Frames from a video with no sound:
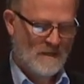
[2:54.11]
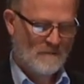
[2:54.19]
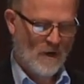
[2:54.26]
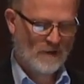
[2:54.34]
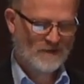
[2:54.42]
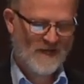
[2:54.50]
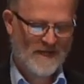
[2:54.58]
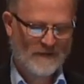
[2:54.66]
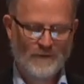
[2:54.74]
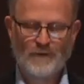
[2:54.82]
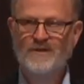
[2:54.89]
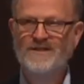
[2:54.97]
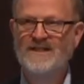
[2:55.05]
Mark
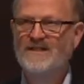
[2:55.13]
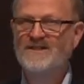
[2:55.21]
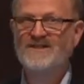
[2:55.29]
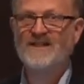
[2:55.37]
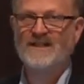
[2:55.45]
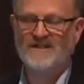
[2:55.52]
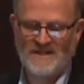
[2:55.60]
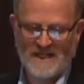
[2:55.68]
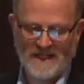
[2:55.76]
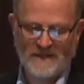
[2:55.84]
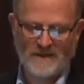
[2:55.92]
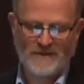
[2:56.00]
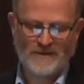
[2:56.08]

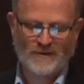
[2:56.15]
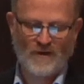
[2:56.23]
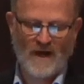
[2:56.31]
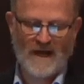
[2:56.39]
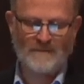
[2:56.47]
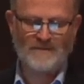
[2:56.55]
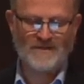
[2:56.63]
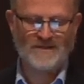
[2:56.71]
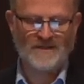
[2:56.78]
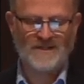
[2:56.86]
10:13-16 describes